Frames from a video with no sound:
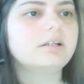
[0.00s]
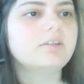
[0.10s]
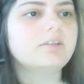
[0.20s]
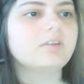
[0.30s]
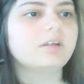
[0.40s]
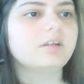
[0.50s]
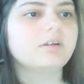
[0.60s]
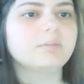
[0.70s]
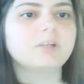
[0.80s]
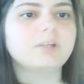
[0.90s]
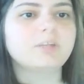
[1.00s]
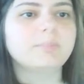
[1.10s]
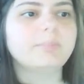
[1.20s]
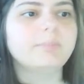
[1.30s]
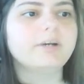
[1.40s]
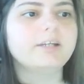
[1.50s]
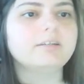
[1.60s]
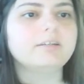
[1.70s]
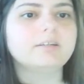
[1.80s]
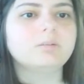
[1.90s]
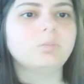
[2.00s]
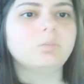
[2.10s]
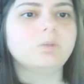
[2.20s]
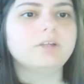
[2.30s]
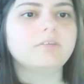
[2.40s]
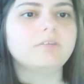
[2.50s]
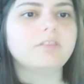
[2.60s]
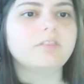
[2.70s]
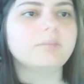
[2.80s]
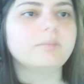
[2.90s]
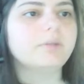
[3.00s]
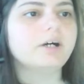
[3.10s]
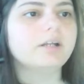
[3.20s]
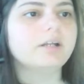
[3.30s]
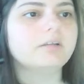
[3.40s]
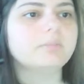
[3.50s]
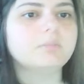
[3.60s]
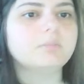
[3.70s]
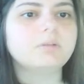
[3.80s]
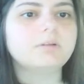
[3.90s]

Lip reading: So I'm going to combine it with the bottom,